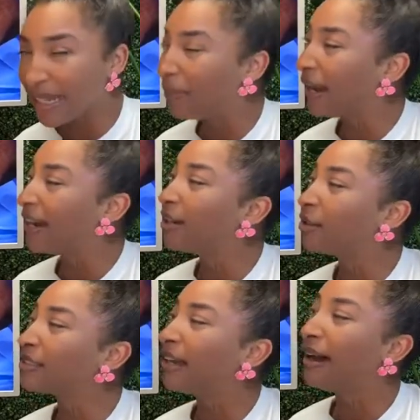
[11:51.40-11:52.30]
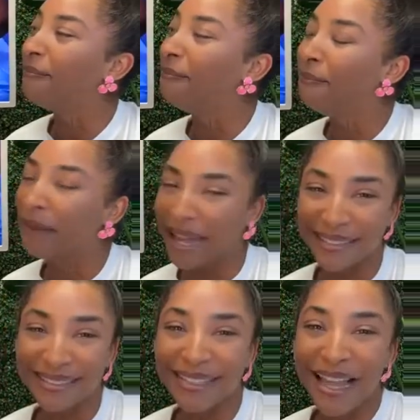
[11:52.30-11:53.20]
tell, my hair looks a
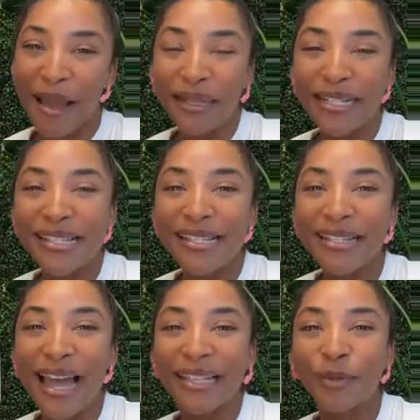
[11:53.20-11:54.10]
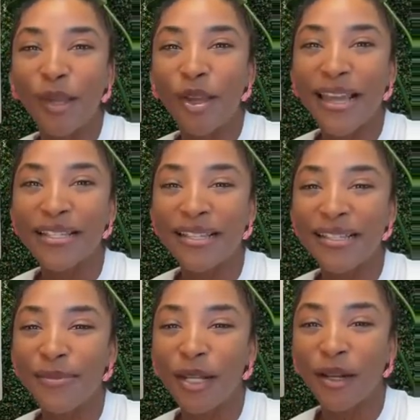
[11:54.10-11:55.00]
mess. But this is the last week you guys gonna
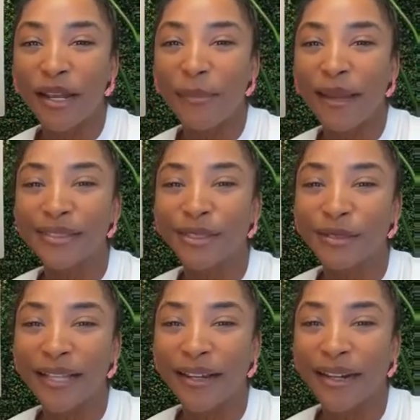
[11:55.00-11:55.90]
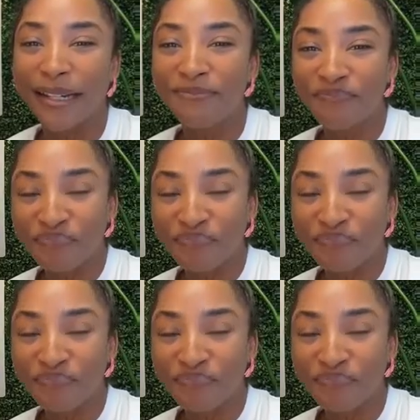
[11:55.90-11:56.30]
see me looking a mess though, thank God.